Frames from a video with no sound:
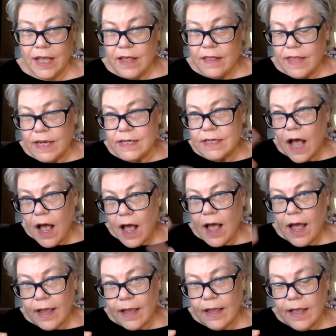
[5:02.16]
They
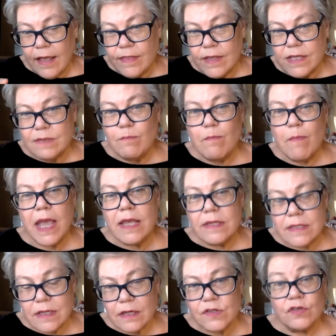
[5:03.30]
tie these
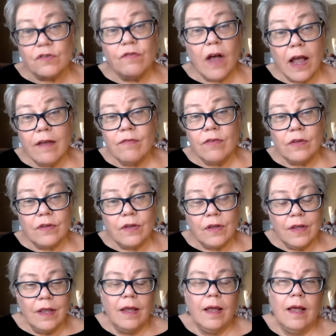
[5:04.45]
basic survival
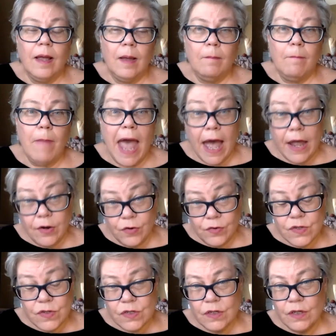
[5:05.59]

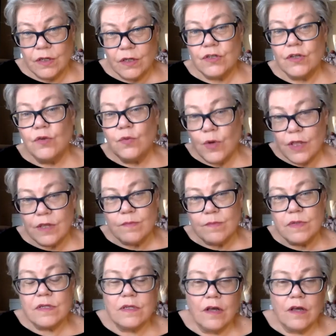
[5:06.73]
patterns to the
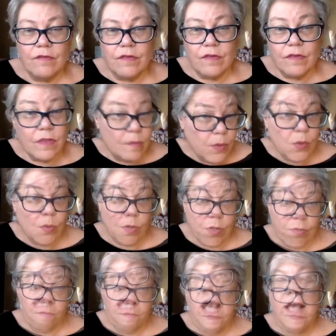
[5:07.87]
rhythms of the moon.
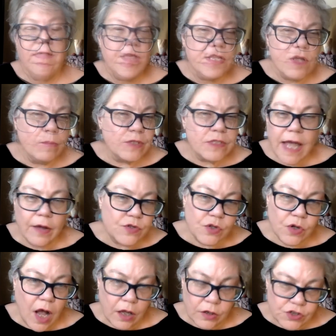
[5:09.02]
I think it's almost
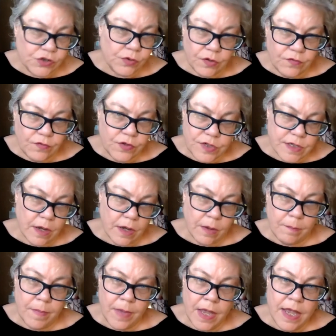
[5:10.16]
countercultural for
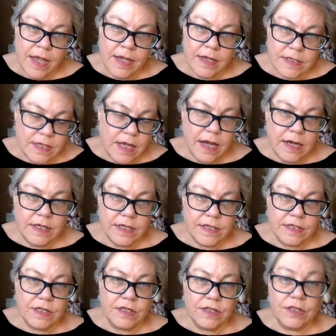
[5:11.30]
some
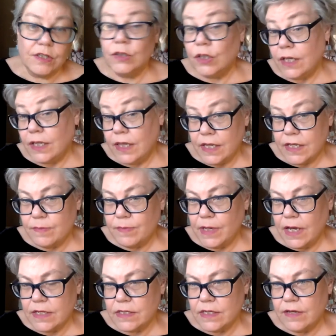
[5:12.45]
scientists to look at this
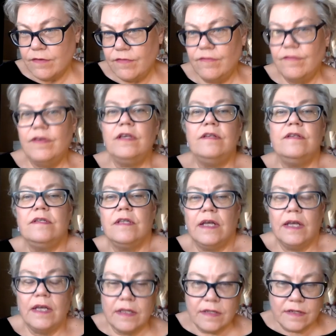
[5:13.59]
because it feels
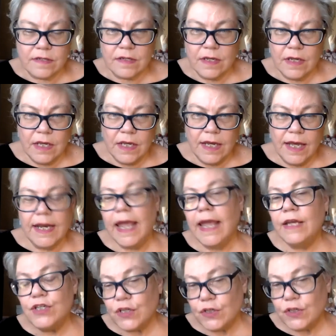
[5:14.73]
like it's an
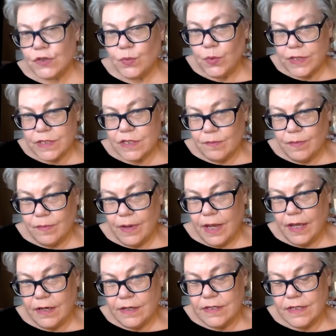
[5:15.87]
ancient wisdom,
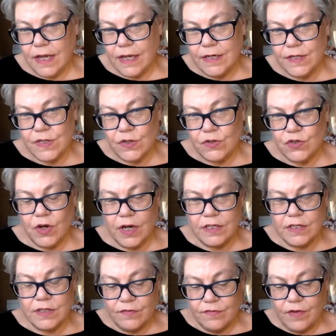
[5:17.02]
and scientists are trying
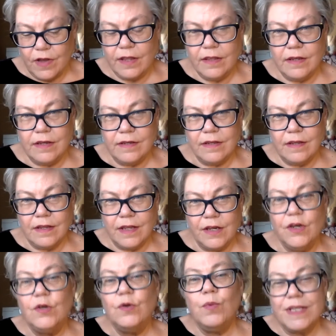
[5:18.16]
to find a
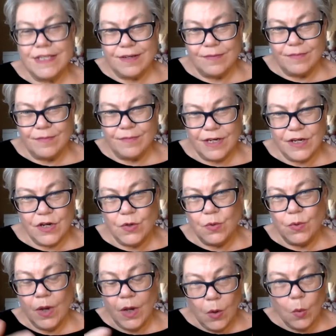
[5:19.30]
new wisdom, a
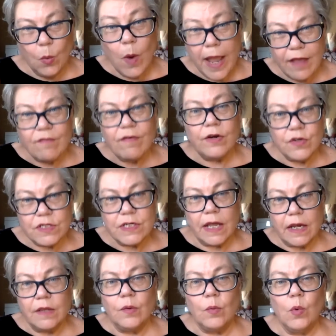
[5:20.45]
new way of
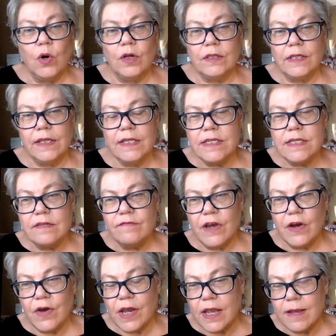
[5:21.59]
understanding the world. And this is a
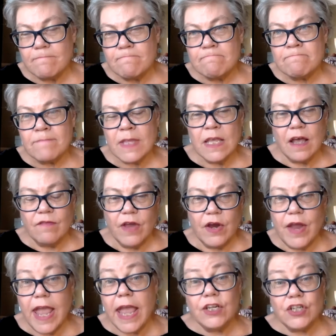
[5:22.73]
very
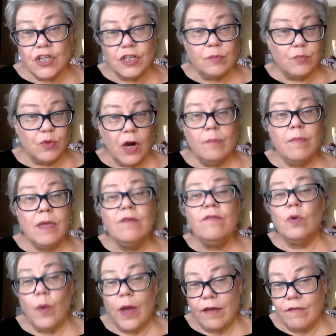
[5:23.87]
ancient,
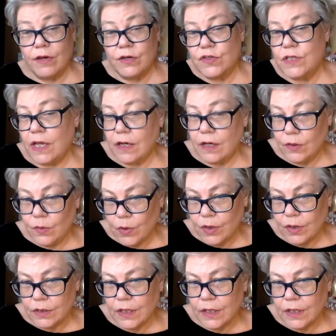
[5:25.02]
primeval way of understanding the world.